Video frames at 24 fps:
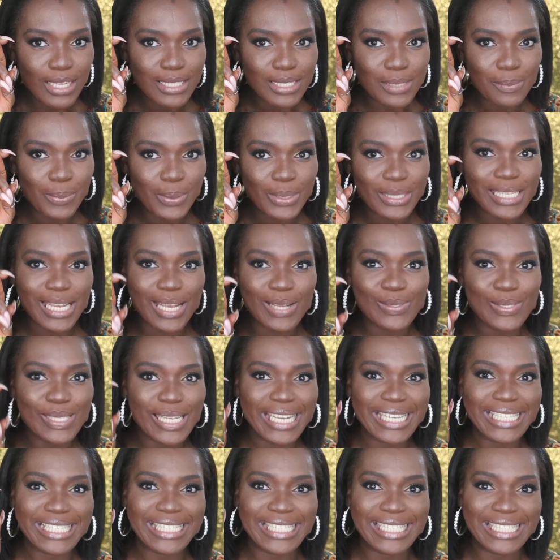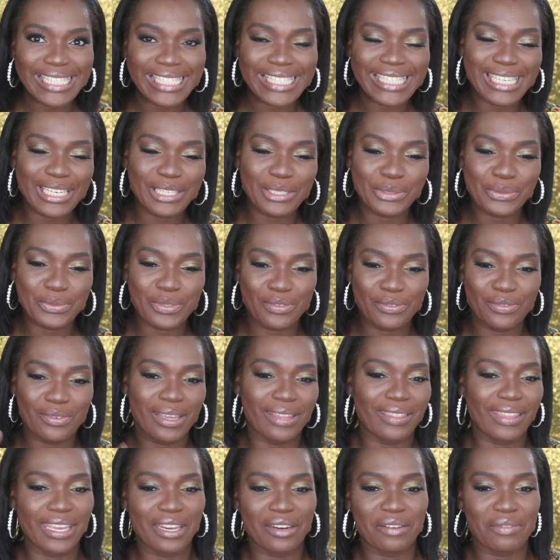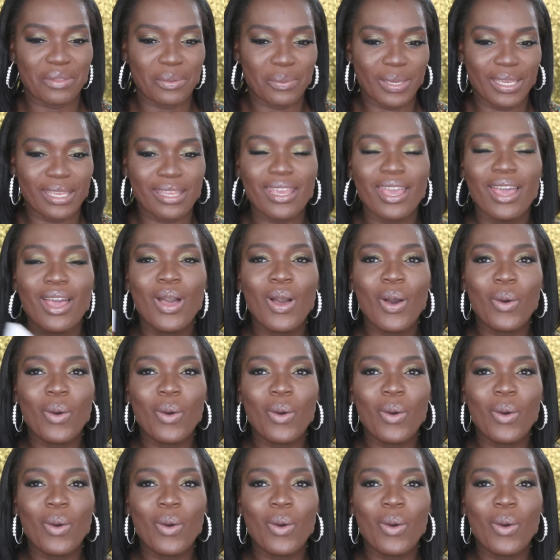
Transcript: to put out a detailed review at the end of the week.